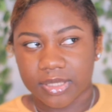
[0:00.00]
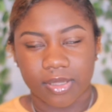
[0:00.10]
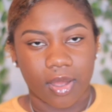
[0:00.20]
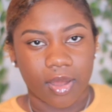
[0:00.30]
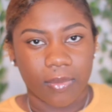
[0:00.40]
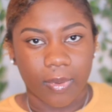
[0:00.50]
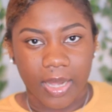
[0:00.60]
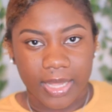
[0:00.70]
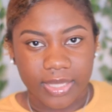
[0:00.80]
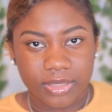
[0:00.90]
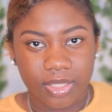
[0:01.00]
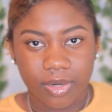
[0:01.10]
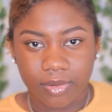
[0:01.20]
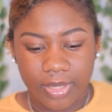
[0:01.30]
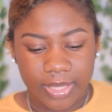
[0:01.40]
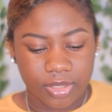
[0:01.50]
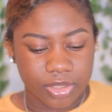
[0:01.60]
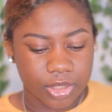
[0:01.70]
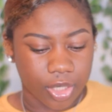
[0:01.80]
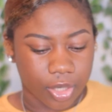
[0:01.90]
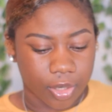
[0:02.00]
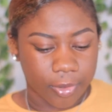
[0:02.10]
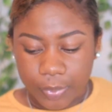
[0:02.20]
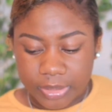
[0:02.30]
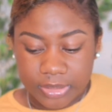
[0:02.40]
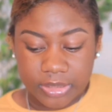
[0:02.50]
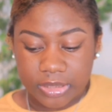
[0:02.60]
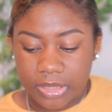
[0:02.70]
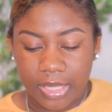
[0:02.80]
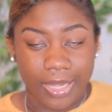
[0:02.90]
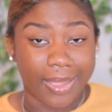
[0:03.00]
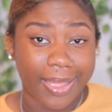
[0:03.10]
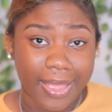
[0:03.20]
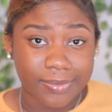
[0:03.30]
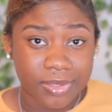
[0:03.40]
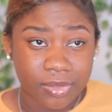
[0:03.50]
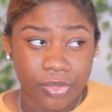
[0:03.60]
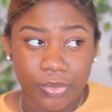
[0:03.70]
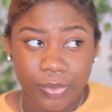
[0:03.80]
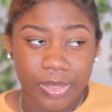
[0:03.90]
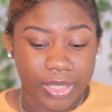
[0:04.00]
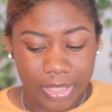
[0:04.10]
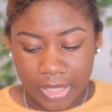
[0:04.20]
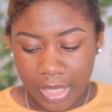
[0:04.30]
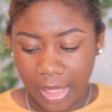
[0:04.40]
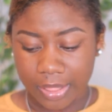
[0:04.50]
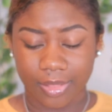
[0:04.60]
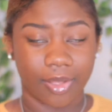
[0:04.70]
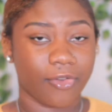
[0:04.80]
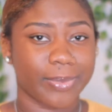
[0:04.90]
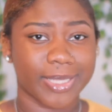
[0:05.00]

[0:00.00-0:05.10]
this all white turtleneck shirt which I absolutely love